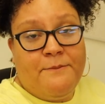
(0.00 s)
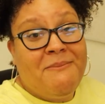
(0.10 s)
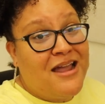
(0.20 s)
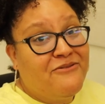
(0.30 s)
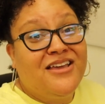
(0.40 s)

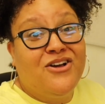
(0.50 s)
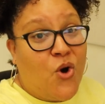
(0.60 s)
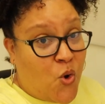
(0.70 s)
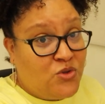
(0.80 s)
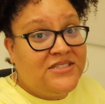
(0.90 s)

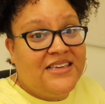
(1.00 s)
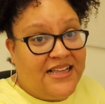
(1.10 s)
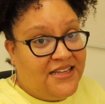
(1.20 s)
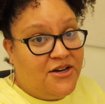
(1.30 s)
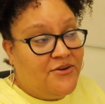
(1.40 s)
marigold
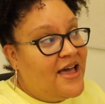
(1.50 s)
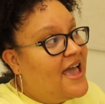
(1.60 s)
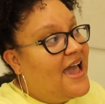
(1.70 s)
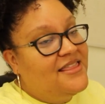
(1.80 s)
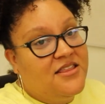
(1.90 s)
yellow,
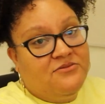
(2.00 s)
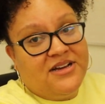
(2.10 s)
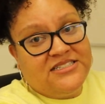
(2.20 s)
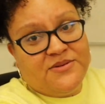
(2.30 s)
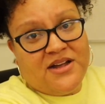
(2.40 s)
and then the
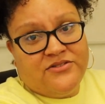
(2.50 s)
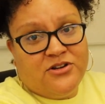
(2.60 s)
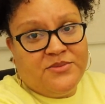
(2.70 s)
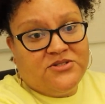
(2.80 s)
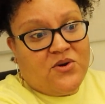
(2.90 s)
rest of my
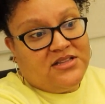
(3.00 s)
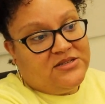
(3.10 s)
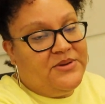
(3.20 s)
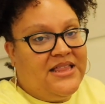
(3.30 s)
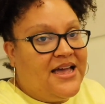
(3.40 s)
room is going
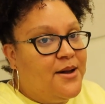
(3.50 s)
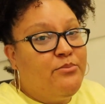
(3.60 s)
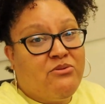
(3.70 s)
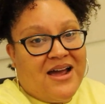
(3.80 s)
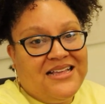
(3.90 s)
to be like a
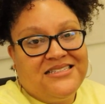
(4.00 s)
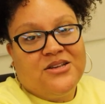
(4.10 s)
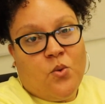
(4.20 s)
bright